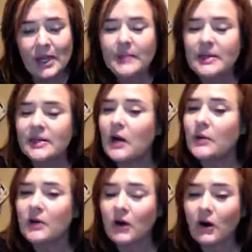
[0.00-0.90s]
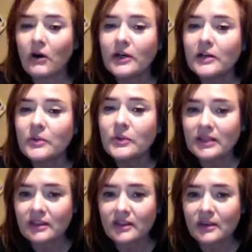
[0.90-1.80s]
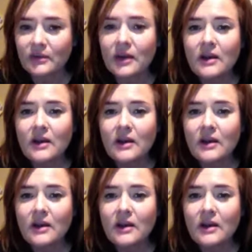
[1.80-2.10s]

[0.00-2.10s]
But no, we're all here with you.